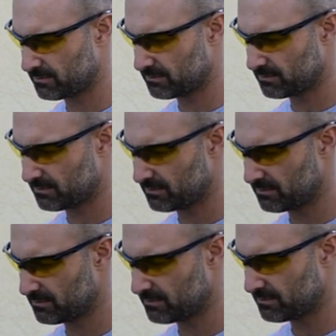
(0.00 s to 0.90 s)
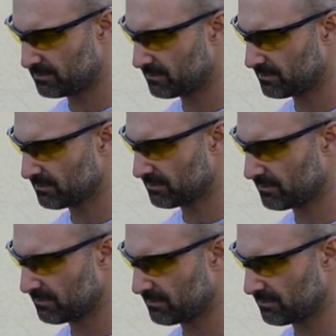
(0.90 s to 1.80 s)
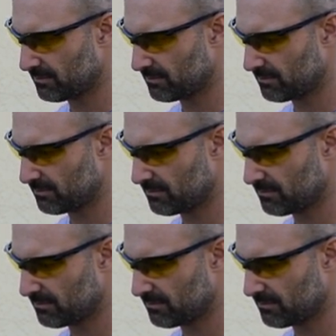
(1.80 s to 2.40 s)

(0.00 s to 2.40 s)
The person shown says nothing.